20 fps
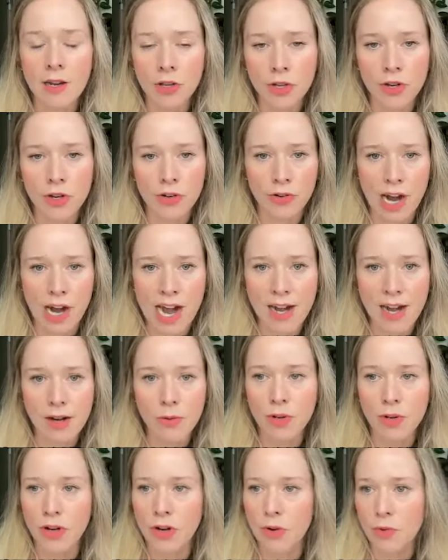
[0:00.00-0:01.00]
and curated.
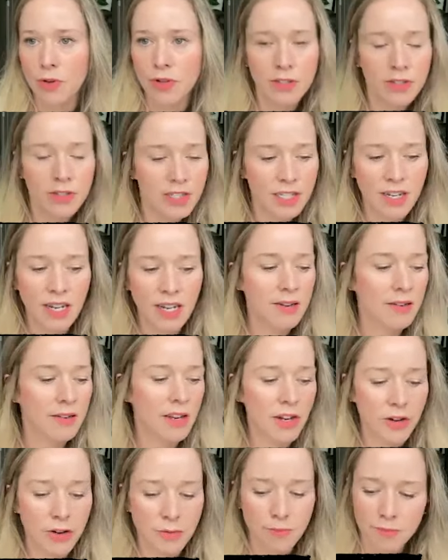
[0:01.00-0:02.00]
We don't want to,
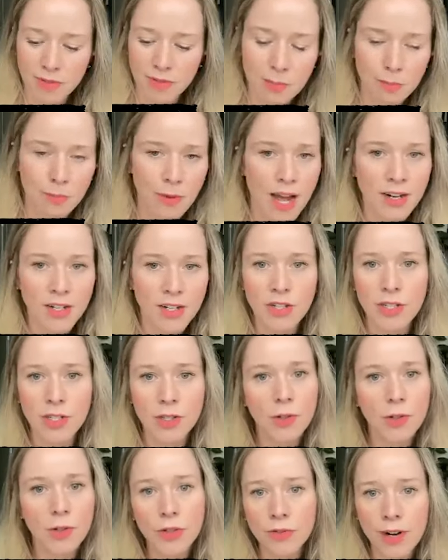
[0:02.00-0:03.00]
splash this
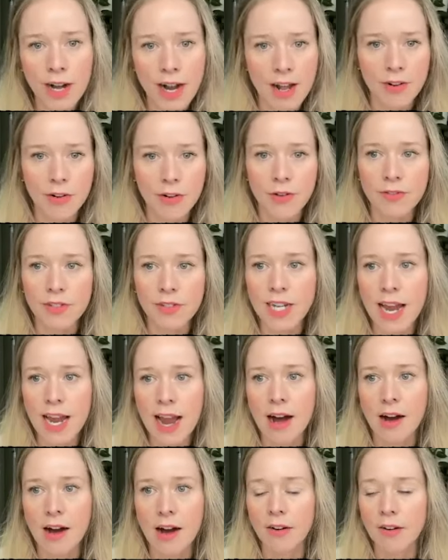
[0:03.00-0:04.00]
all around over
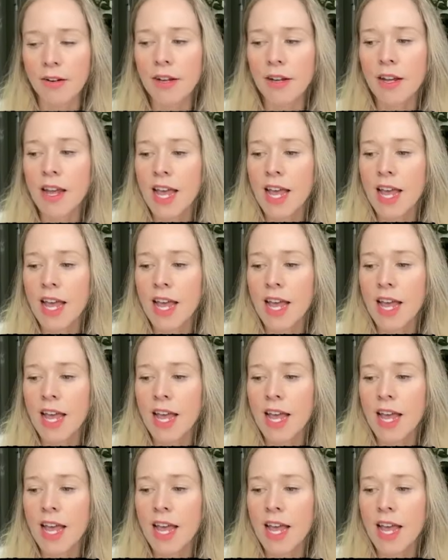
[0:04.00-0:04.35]
town.